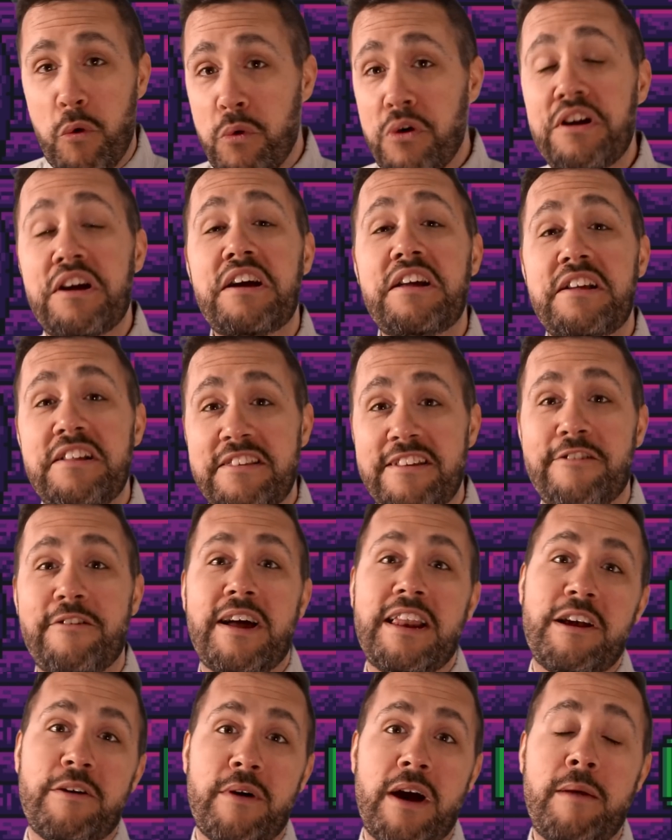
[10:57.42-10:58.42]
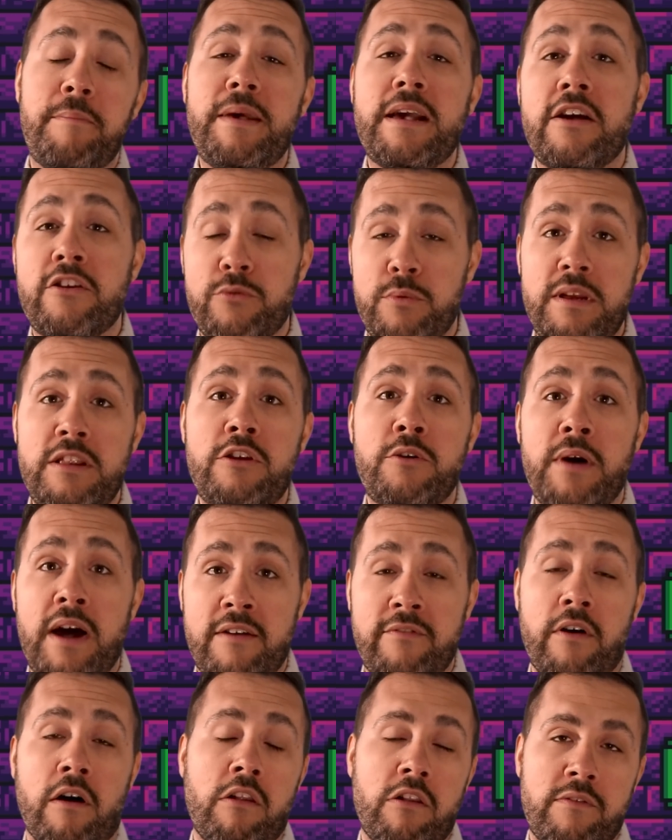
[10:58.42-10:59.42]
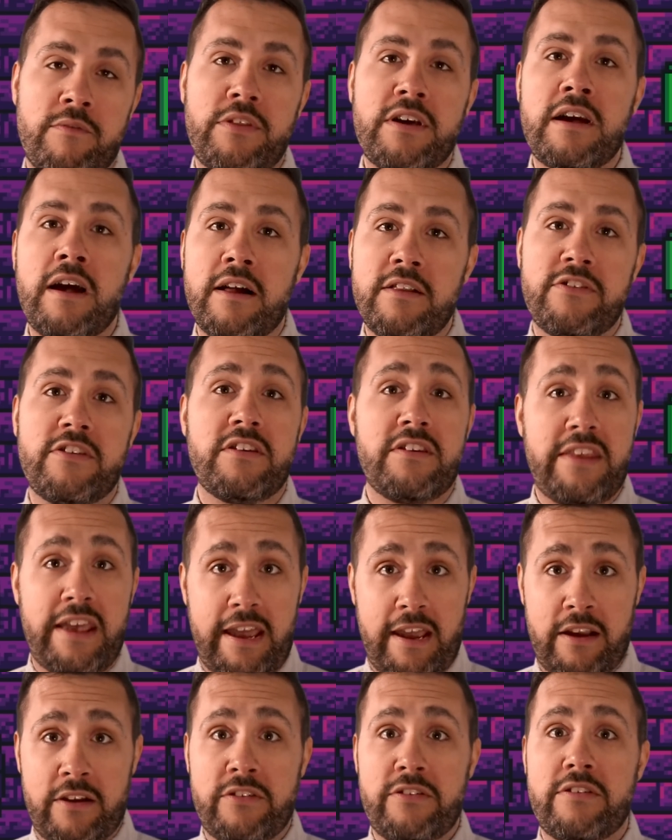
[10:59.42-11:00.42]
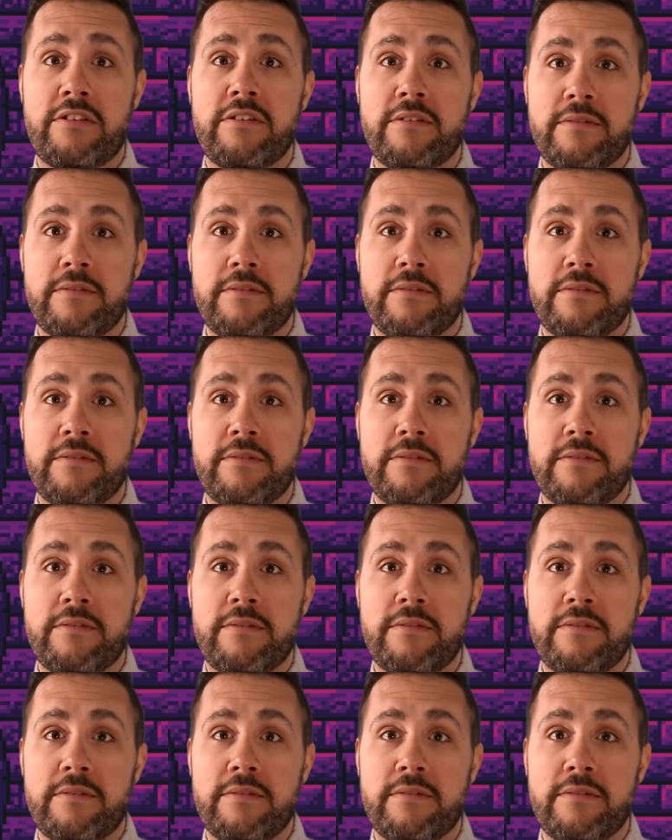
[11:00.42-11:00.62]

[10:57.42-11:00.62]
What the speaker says: we're gonna do anyway because we do have all of the guns and tanks.